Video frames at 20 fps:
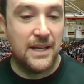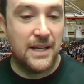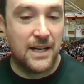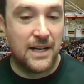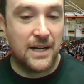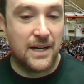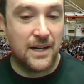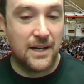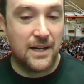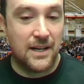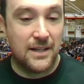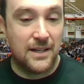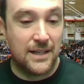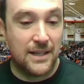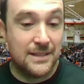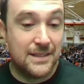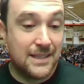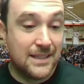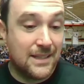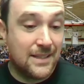Uh,
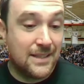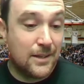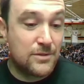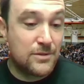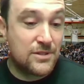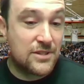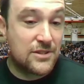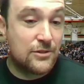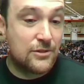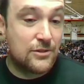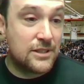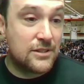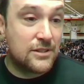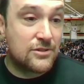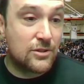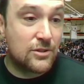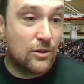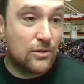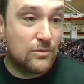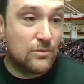and then I was 30
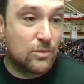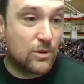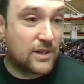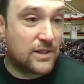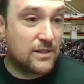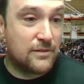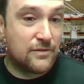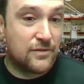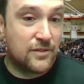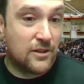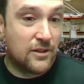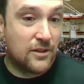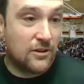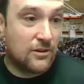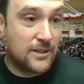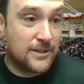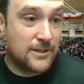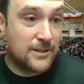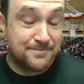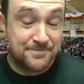years old working in
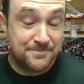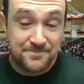Florida.